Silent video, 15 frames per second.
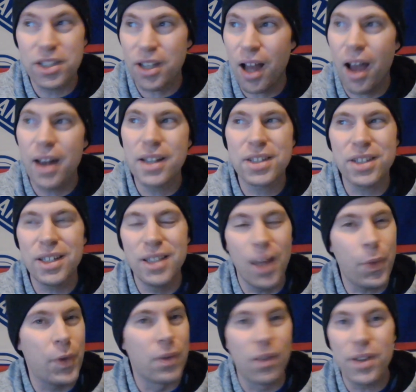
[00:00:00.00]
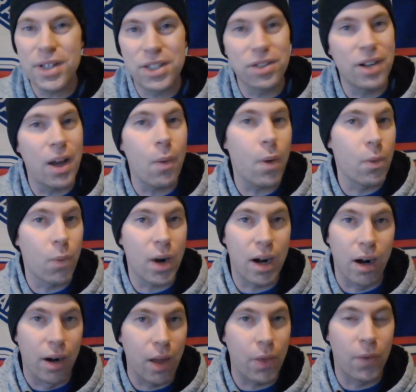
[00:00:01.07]
And honestly, nothing really stood out one way or
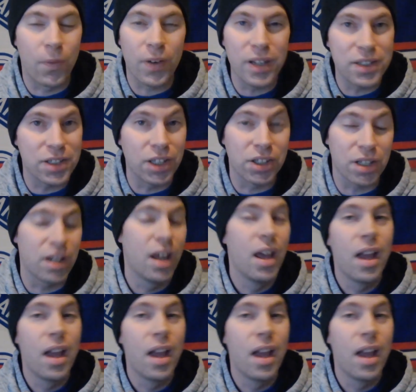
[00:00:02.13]
another for Lecision.